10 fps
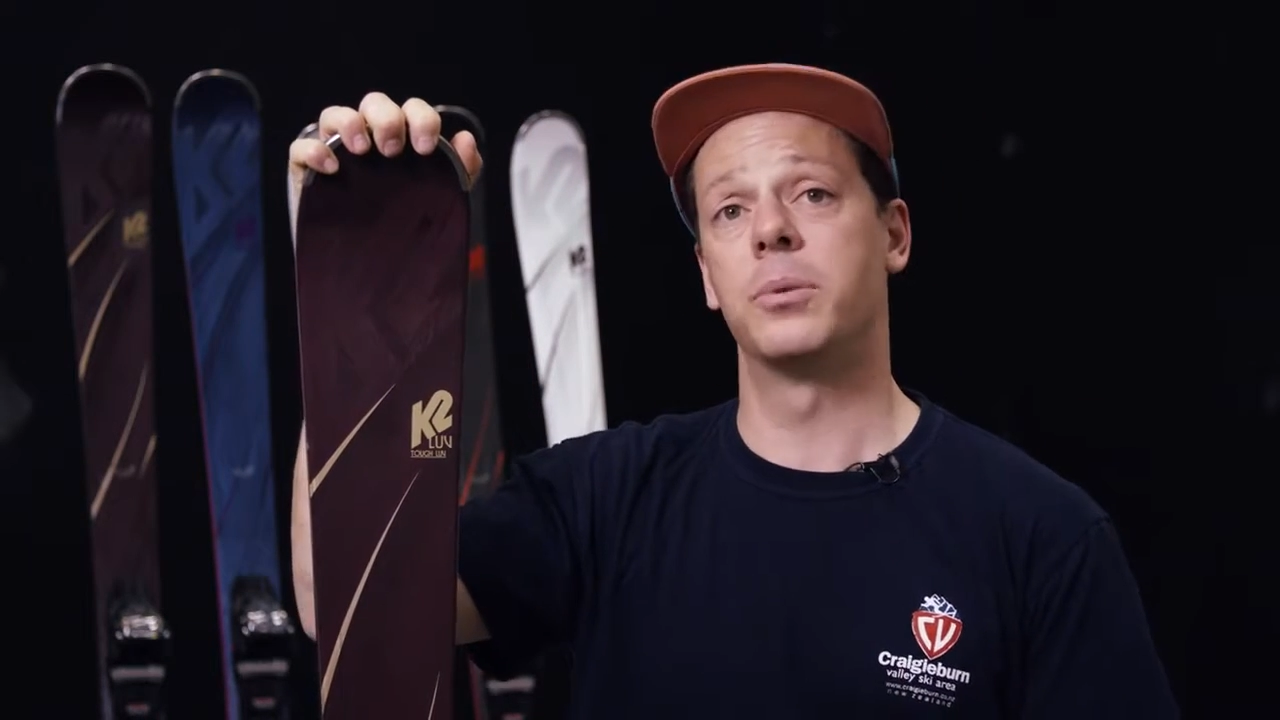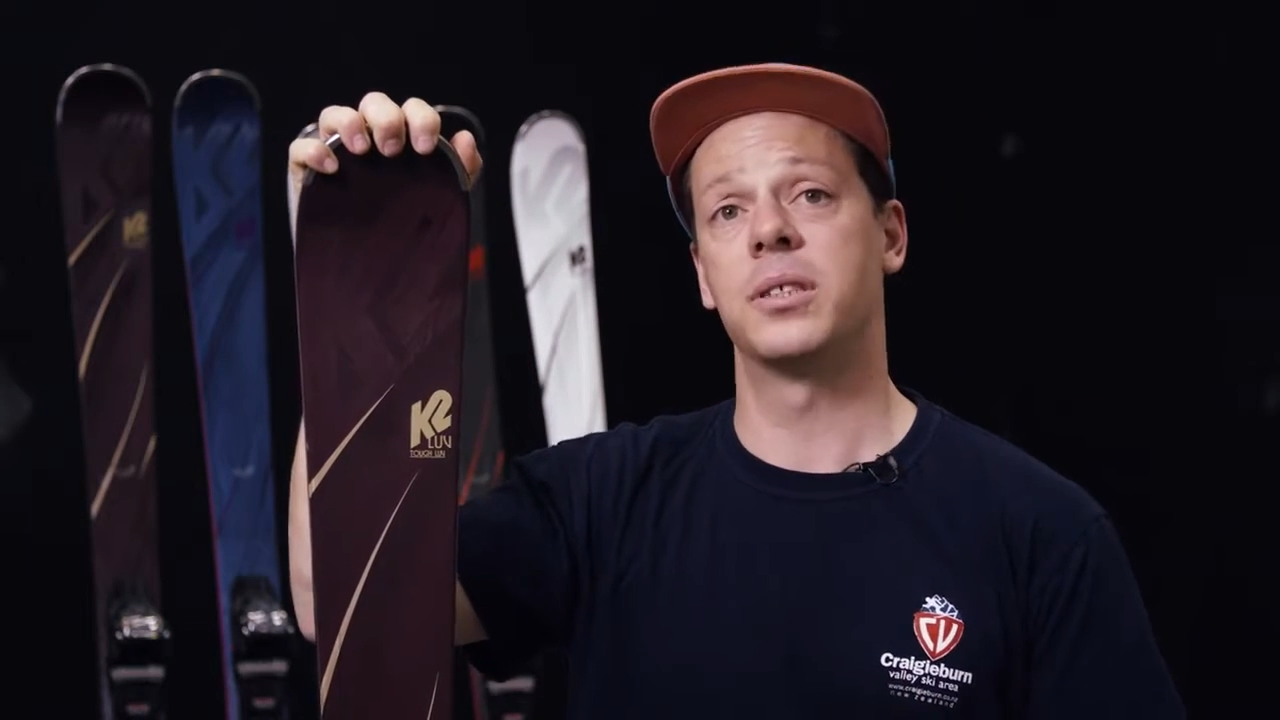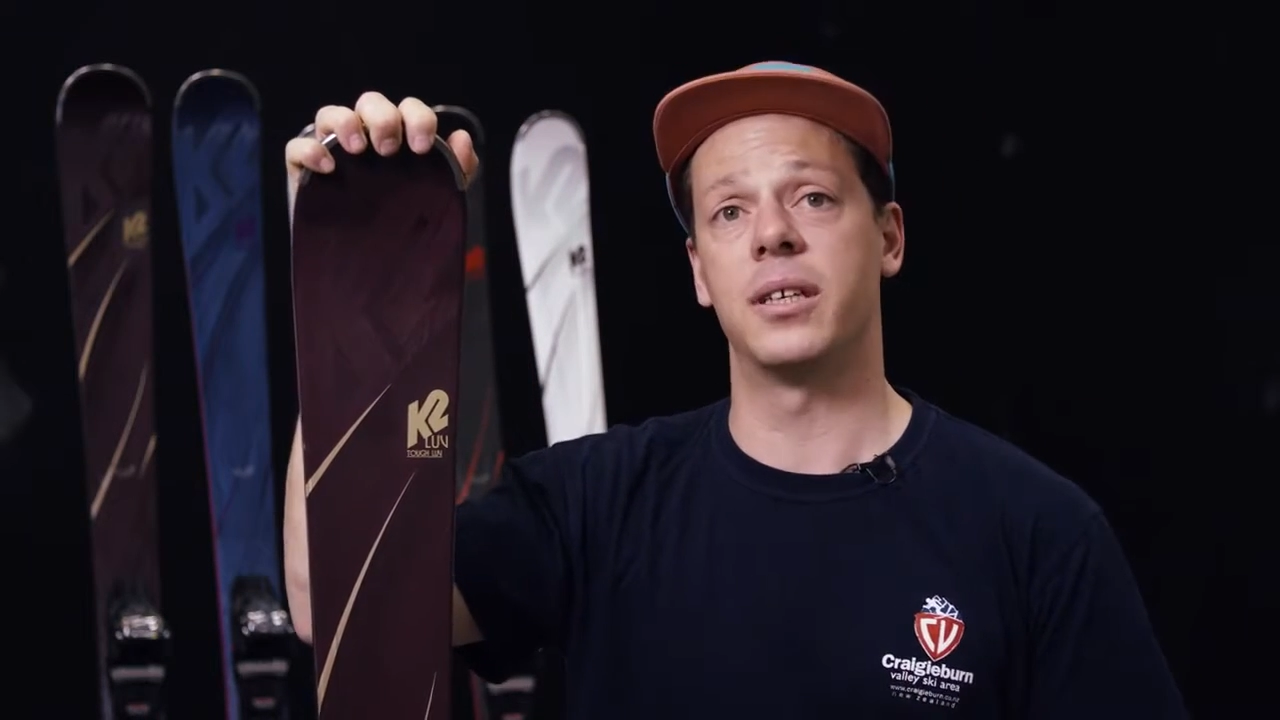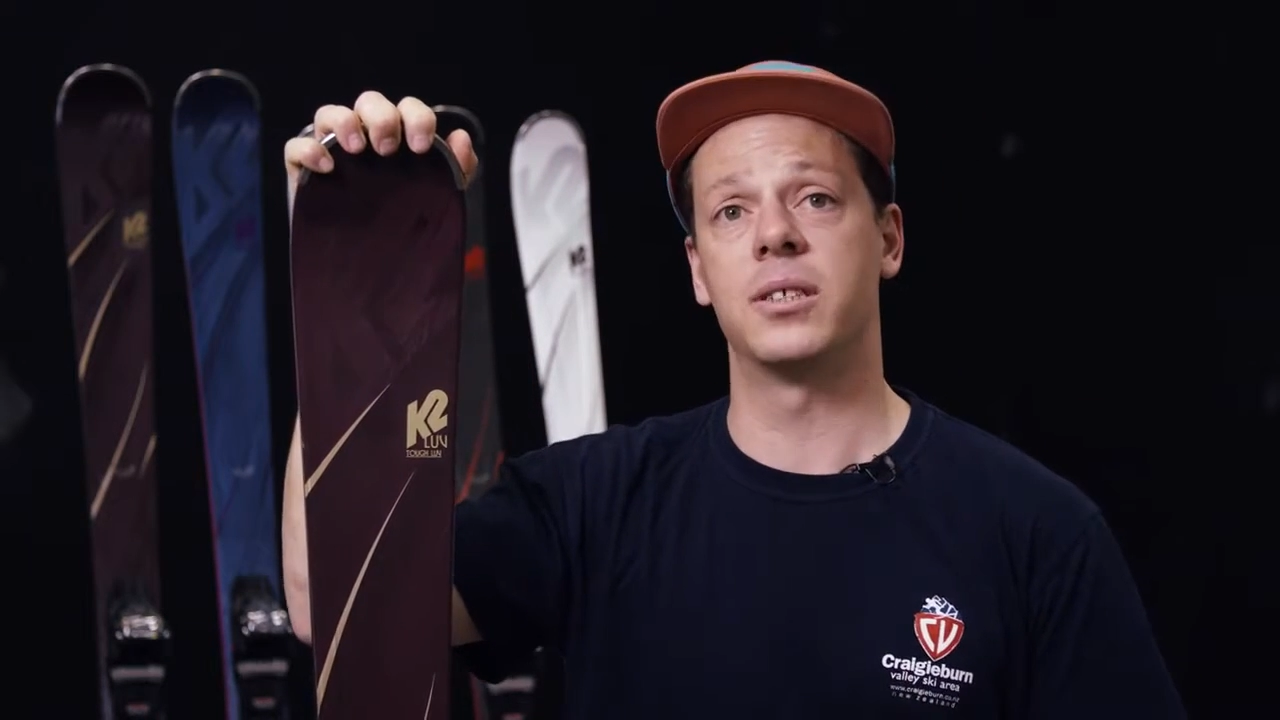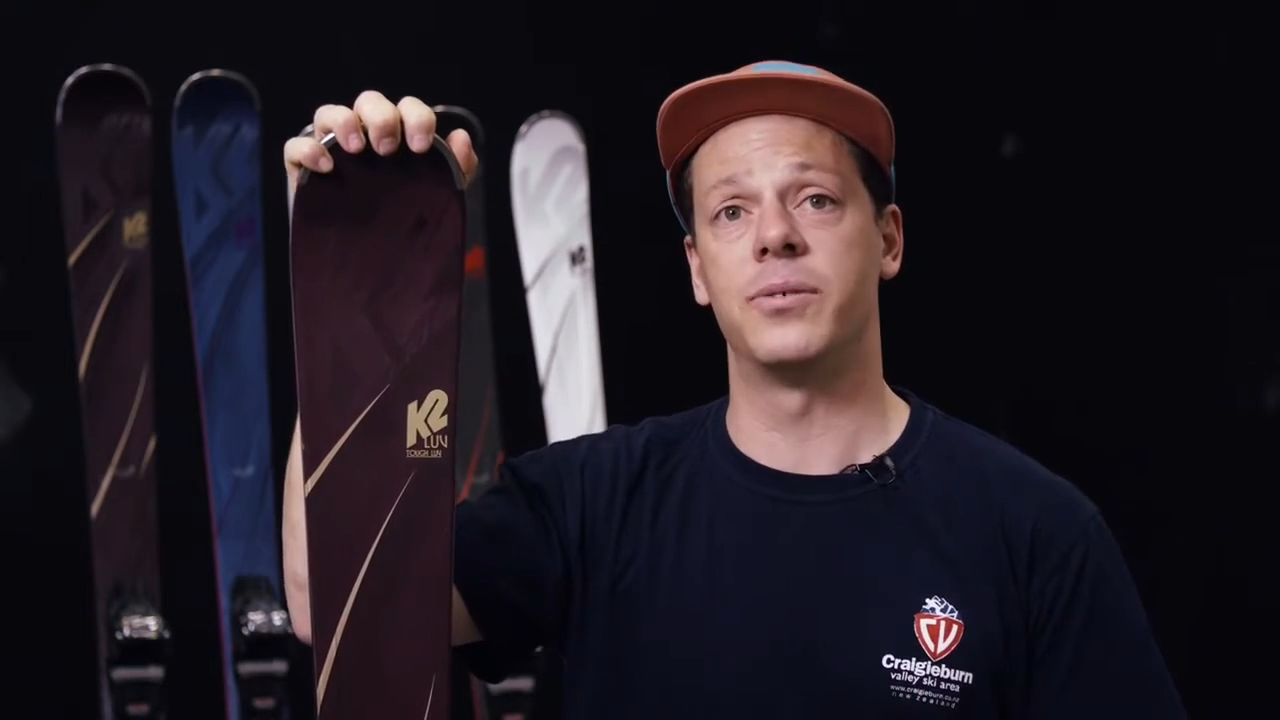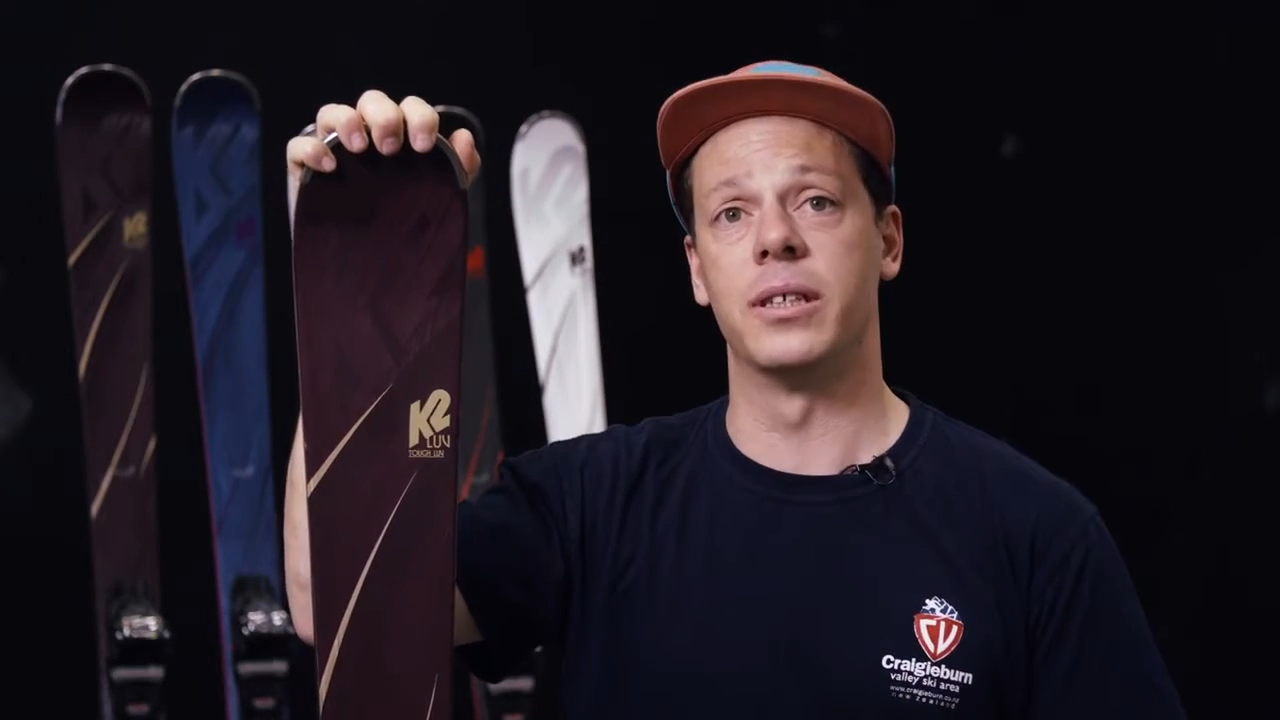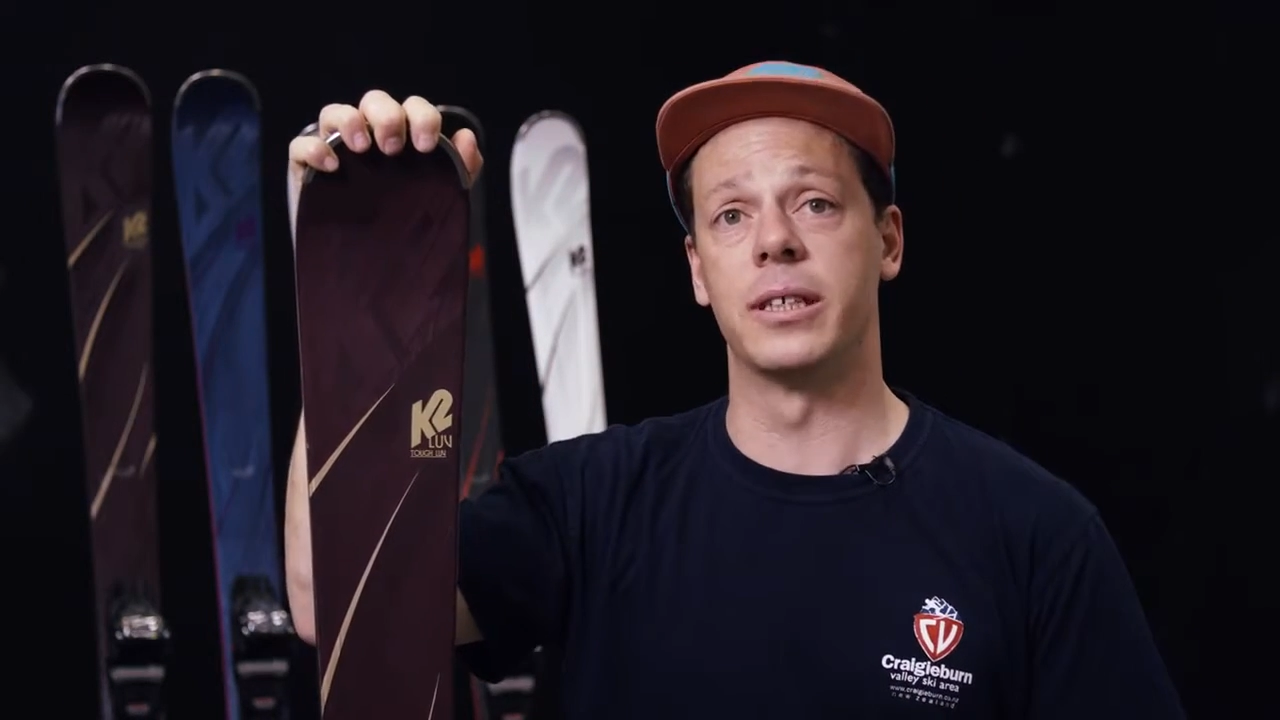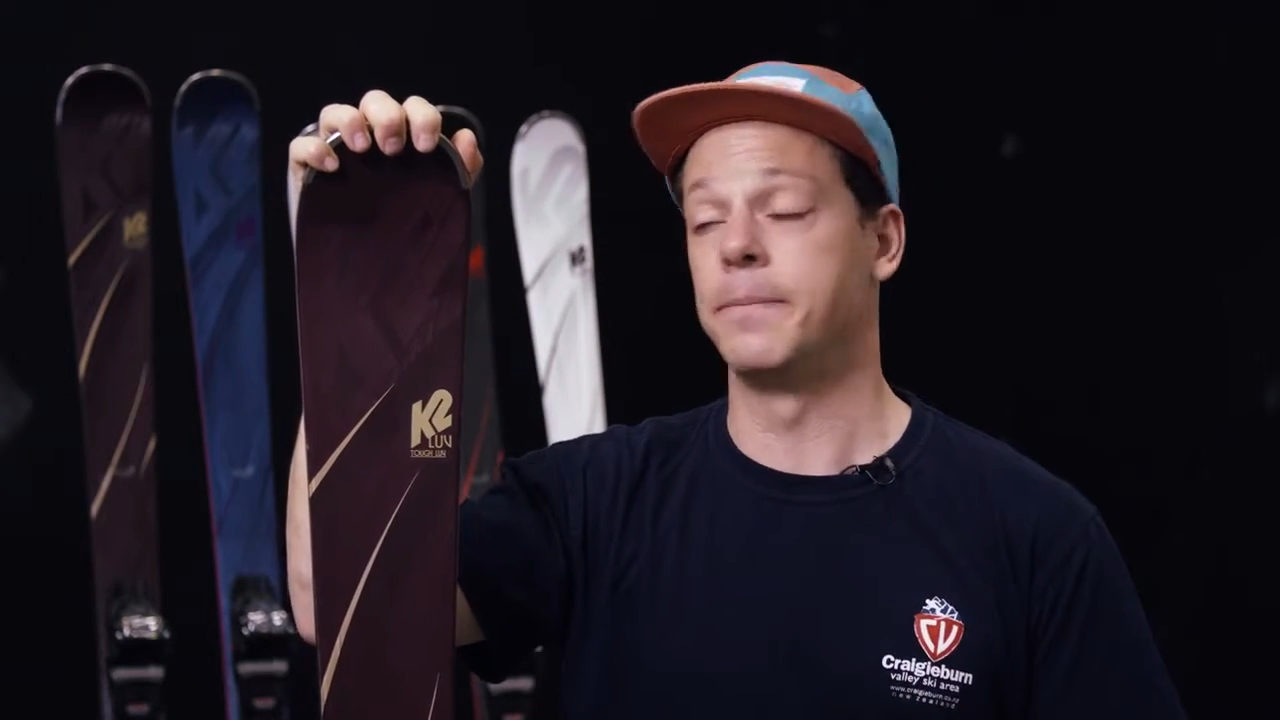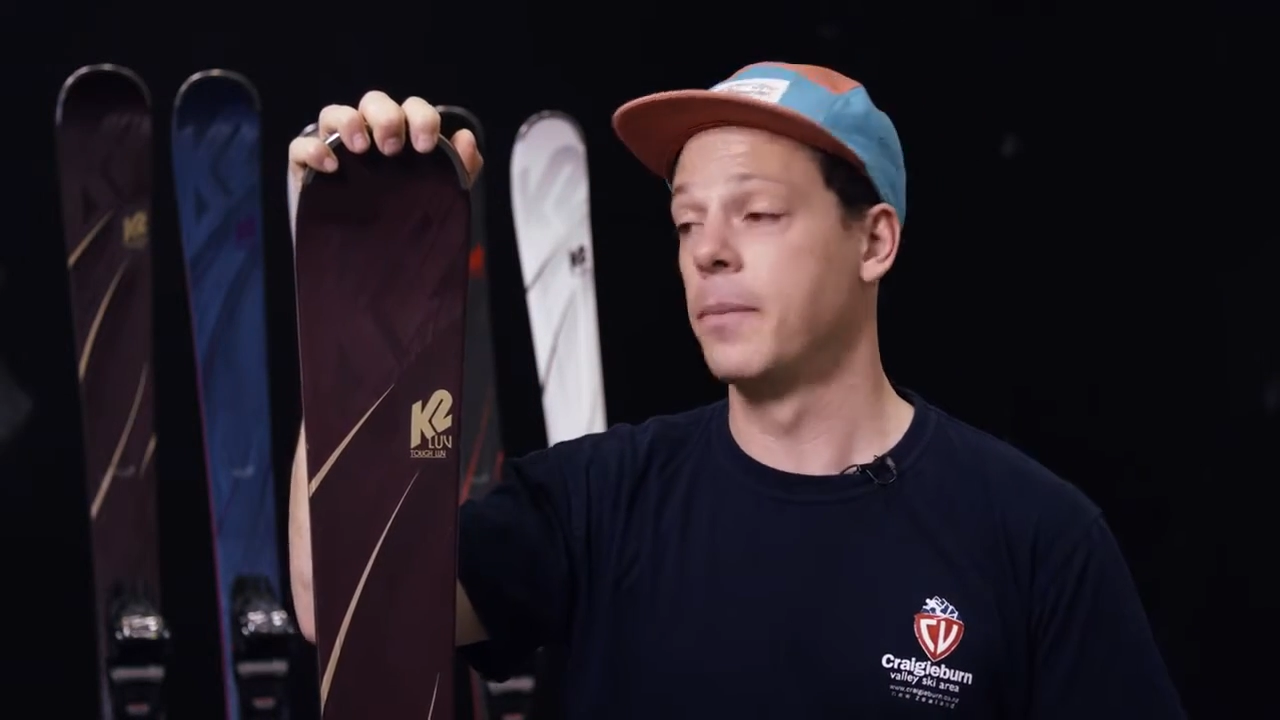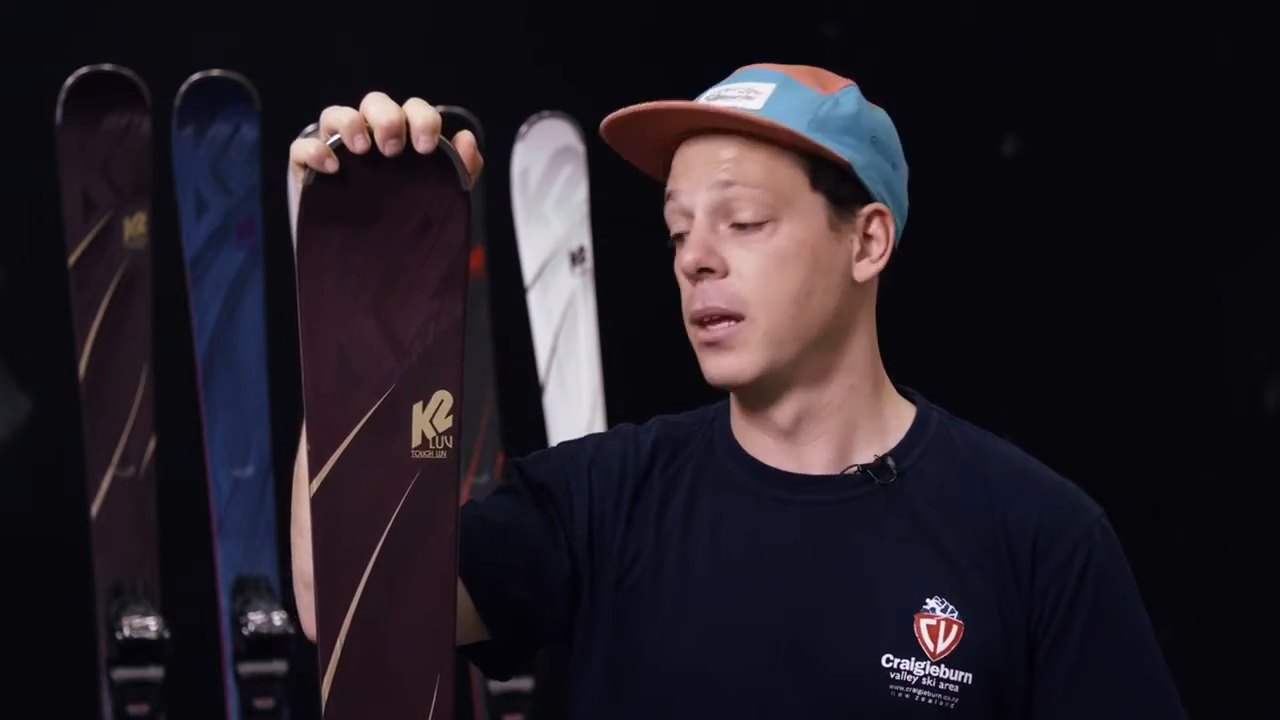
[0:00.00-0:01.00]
precise feeling.